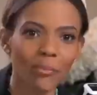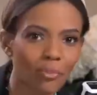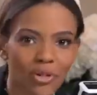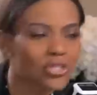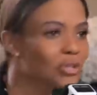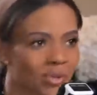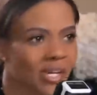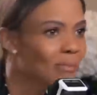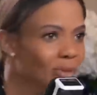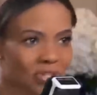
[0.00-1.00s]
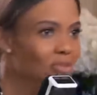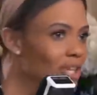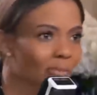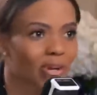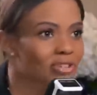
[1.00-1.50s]
yeah. We're going to put you
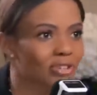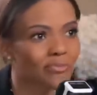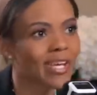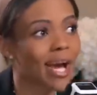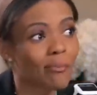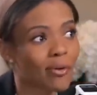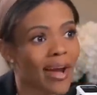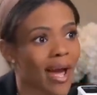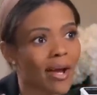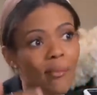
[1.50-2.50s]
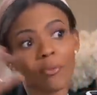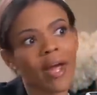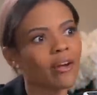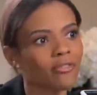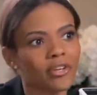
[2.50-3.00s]
somewhere you shouldn't be. I'm
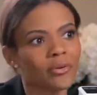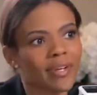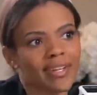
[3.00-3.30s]
praying for